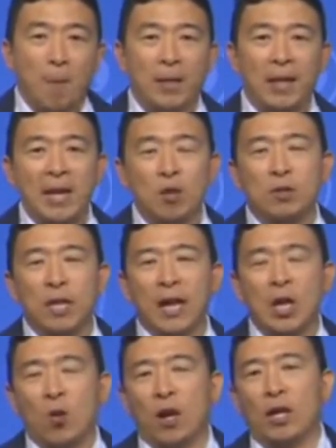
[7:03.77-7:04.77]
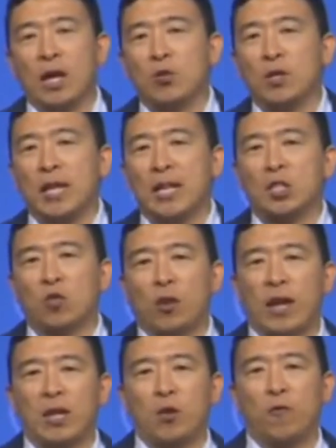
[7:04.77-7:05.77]
But then you dig into our country's
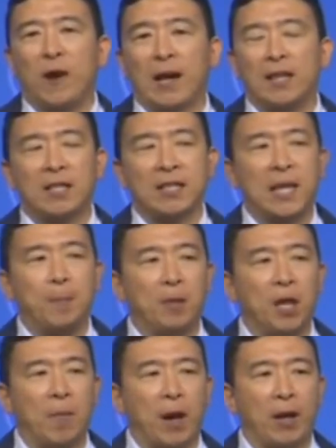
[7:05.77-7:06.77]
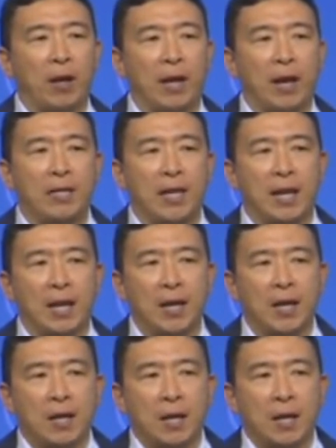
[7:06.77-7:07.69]
history and you find it's a deeply American idea.